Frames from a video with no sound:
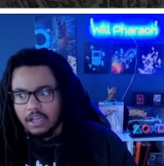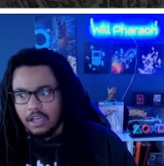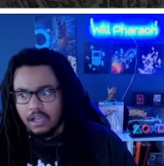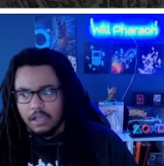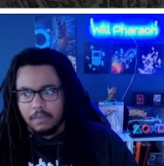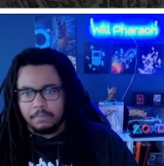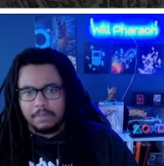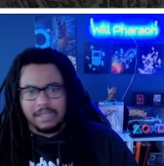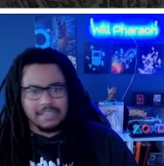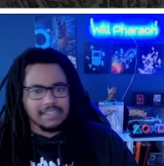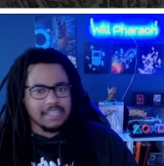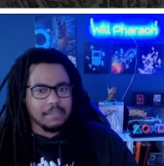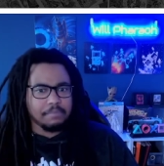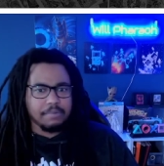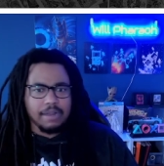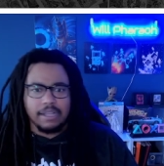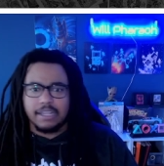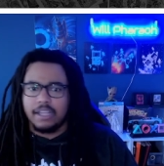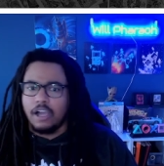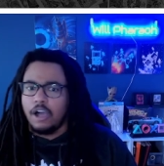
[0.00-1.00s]
I think
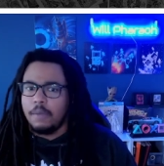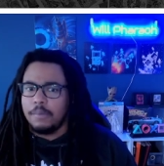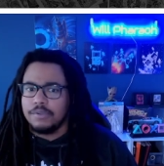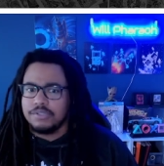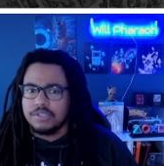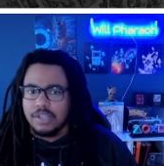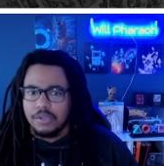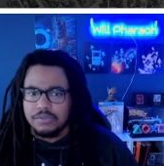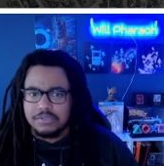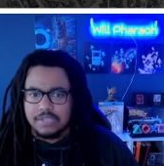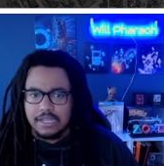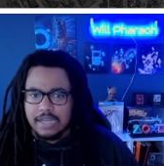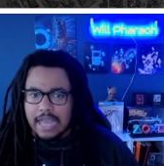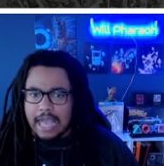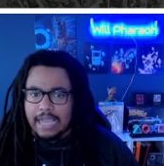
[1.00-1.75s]
probably almost close to